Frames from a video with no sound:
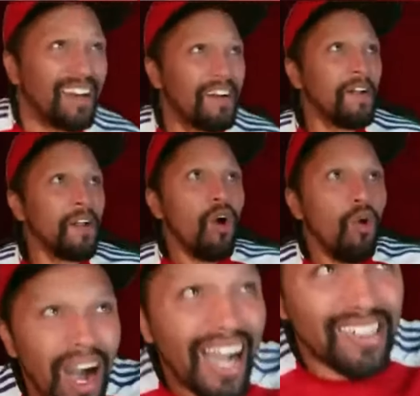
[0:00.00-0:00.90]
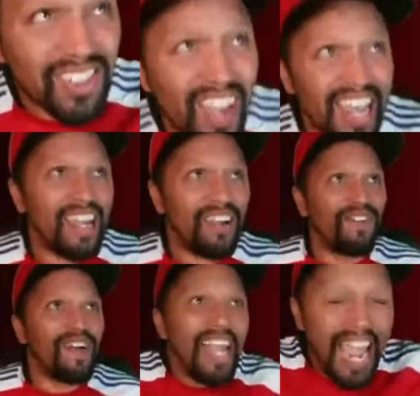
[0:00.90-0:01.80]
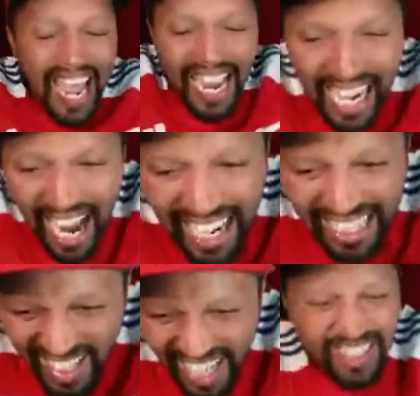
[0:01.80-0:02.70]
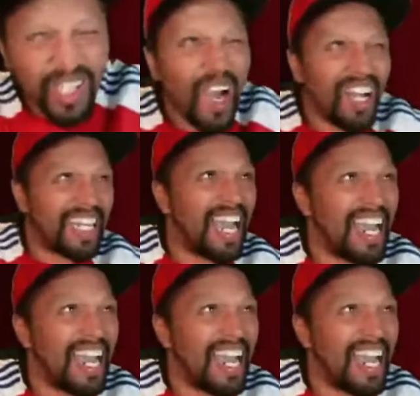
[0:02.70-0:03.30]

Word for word: White tip hairlines in Turkey!